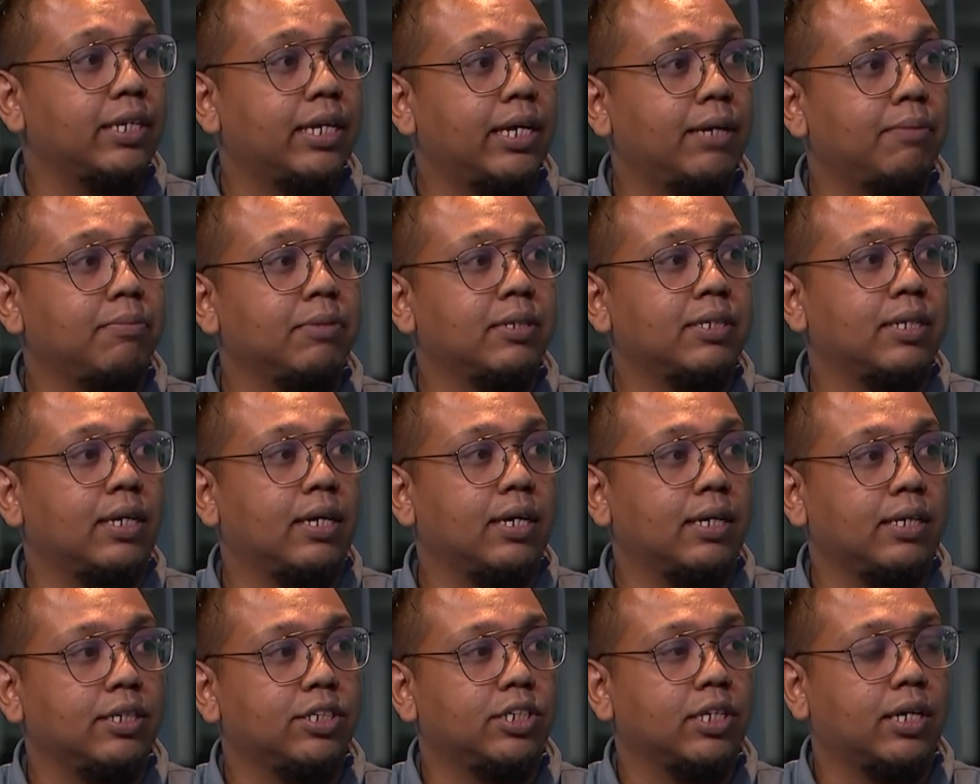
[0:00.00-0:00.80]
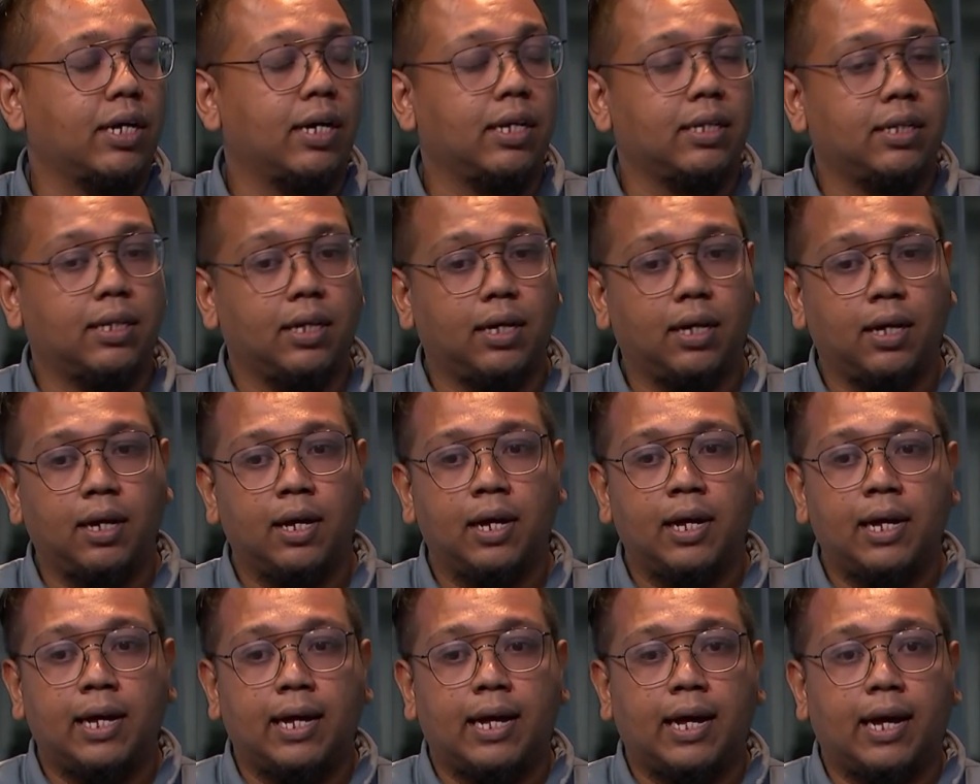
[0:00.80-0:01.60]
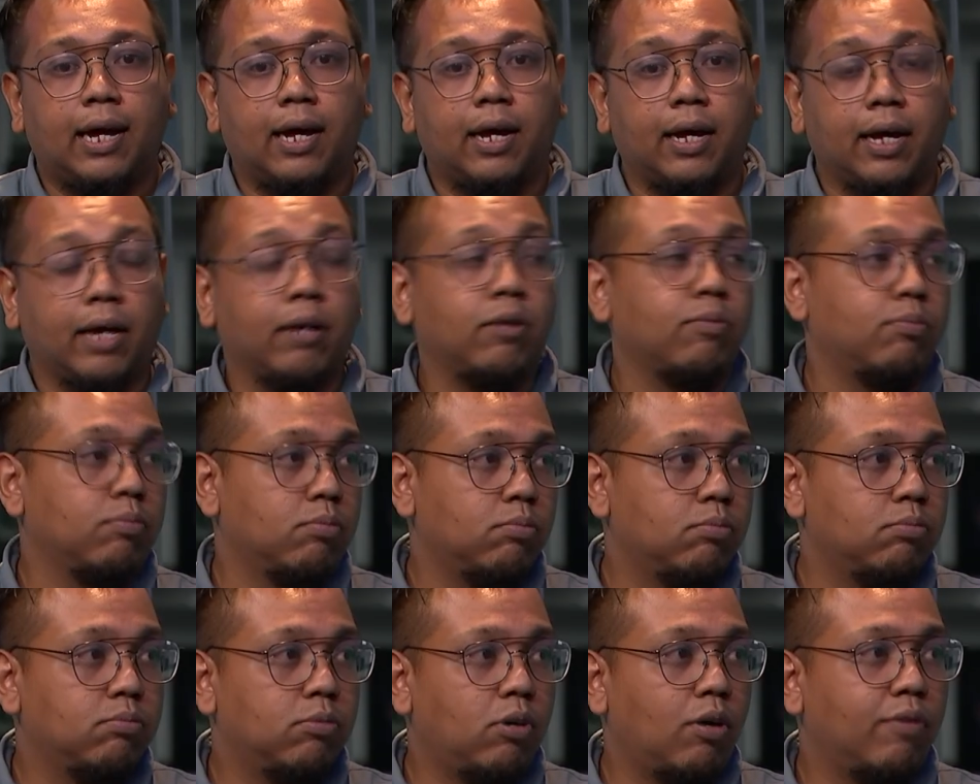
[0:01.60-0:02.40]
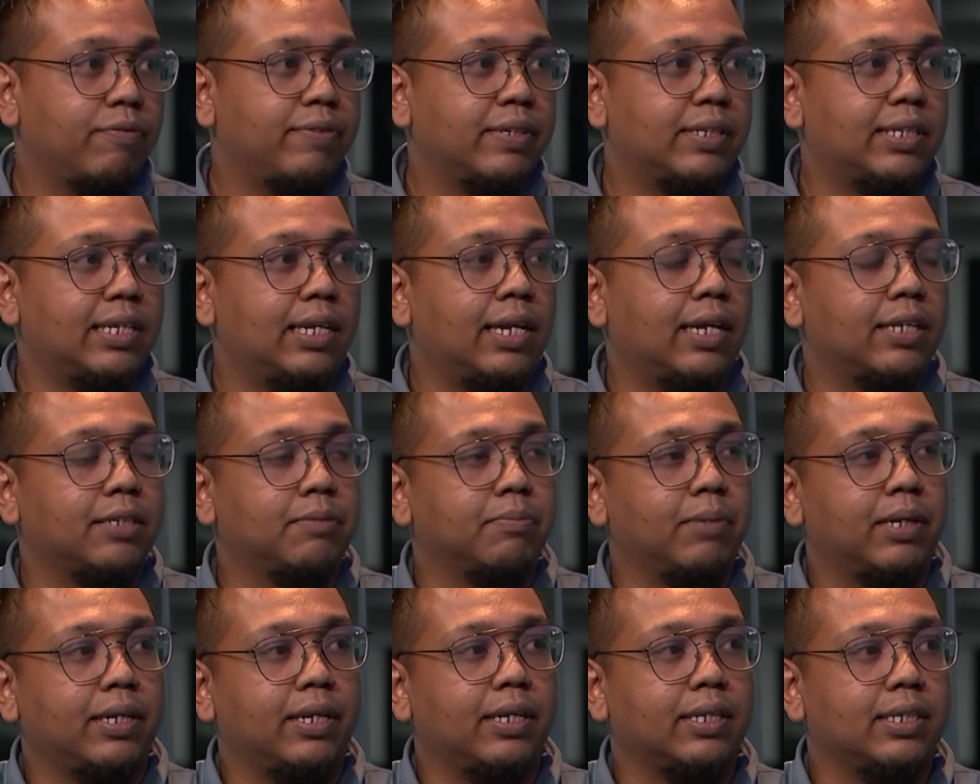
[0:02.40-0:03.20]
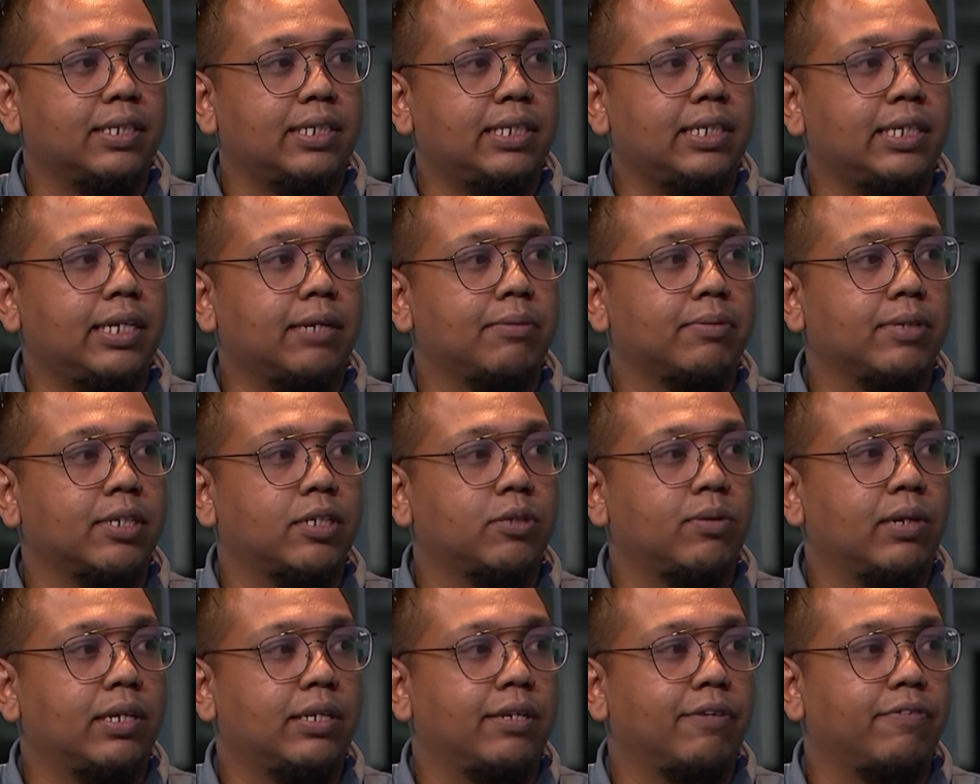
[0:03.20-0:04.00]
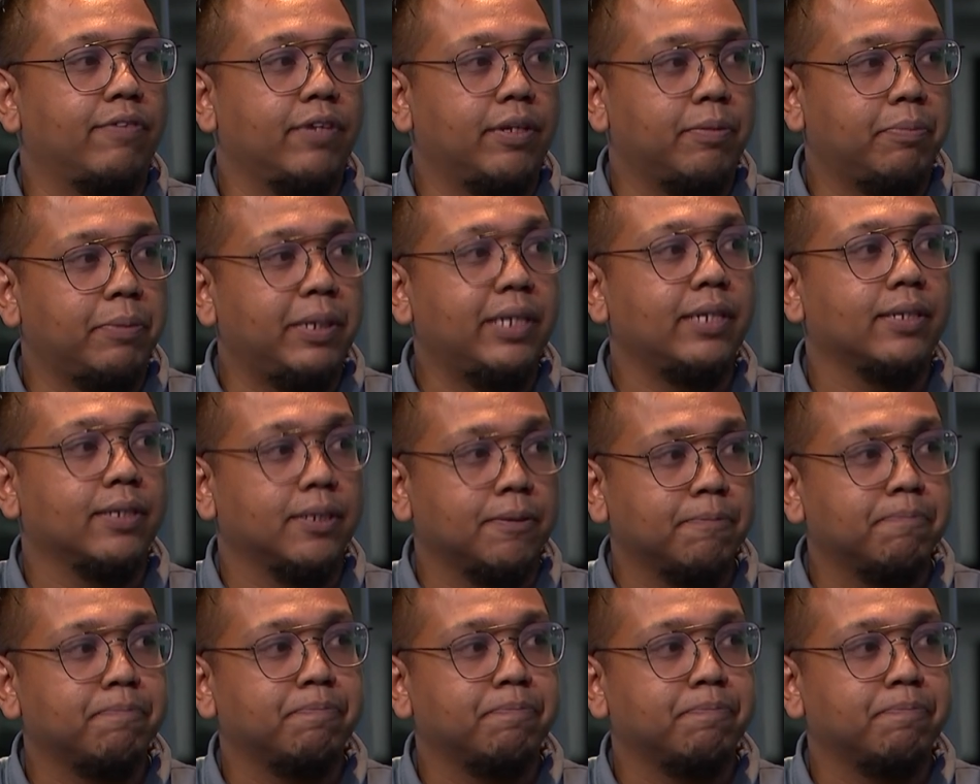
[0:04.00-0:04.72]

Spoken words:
Games in Jakarta, and obviously last month at the SEA Games as well in the Philippines.